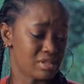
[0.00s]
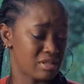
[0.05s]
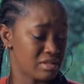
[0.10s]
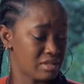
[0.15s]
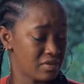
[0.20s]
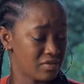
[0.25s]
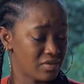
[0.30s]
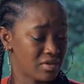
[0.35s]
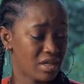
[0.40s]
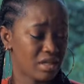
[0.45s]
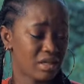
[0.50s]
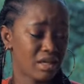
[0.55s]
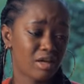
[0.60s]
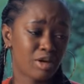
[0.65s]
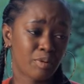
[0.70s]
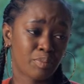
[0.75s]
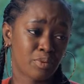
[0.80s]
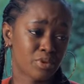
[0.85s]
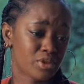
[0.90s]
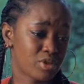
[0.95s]
to see if he can
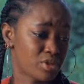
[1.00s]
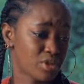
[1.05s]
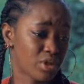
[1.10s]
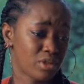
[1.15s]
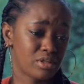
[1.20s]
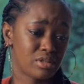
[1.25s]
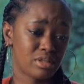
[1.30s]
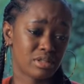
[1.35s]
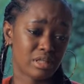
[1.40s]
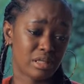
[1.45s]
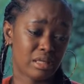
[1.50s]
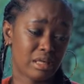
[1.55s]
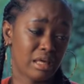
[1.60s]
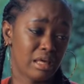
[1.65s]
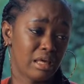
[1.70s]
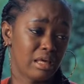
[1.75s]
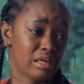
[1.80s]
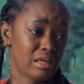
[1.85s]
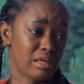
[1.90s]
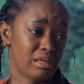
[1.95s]
help us talk to the
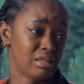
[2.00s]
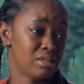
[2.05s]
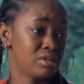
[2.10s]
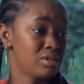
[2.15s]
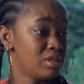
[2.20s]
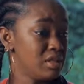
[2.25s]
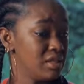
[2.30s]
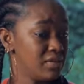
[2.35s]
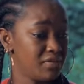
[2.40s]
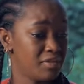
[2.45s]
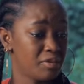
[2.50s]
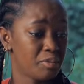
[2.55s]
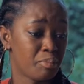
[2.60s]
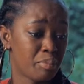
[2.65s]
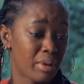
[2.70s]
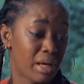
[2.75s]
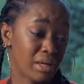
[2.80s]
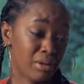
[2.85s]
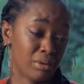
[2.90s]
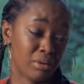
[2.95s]
king, to lift the
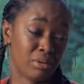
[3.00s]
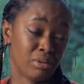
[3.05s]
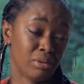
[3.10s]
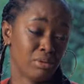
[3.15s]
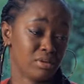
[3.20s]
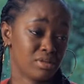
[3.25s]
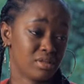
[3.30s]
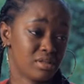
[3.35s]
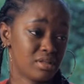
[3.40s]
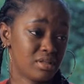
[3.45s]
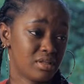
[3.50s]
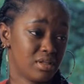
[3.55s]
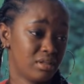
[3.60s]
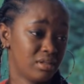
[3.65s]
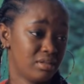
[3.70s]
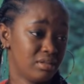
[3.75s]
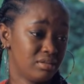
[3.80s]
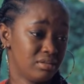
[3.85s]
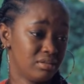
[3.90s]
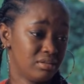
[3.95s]
ban on us.
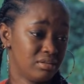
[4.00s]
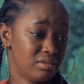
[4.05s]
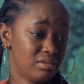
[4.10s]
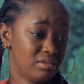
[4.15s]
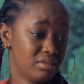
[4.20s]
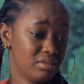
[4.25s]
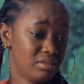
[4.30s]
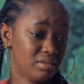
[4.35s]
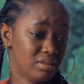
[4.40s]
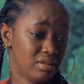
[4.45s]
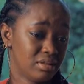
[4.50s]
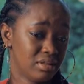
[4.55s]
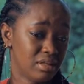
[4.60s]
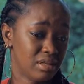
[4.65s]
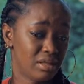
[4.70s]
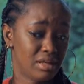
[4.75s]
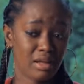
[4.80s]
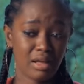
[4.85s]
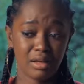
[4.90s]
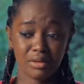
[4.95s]

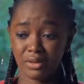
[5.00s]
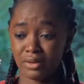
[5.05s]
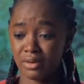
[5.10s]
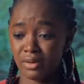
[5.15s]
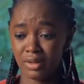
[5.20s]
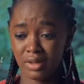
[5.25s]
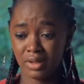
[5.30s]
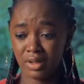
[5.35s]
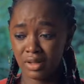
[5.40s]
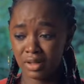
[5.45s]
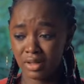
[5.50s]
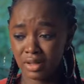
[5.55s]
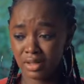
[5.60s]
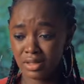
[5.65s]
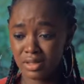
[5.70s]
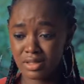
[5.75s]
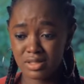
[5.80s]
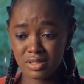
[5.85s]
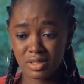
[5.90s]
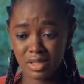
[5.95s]
And now,
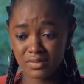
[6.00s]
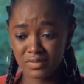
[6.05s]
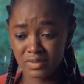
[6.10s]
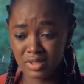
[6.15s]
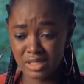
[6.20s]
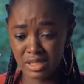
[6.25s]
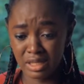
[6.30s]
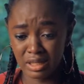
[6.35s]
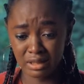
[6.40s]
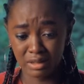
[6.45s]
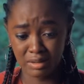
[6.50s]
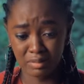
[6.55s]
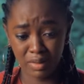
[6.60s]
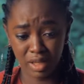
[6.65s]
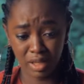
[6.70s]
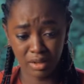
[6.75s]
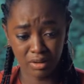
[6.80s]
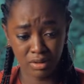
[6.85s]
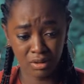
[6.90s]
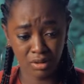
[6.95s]
he's not even taking
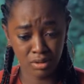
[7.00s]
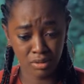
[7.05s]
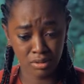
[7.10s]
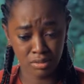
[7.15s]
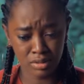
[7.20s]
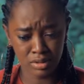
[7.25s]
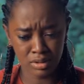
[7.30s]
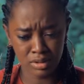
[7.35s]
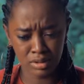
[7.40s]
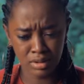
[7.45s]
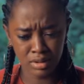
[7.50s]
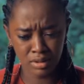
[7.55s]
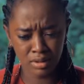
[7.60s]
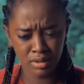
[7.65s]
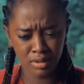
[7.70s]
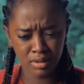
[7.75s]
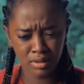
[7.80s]
my calls.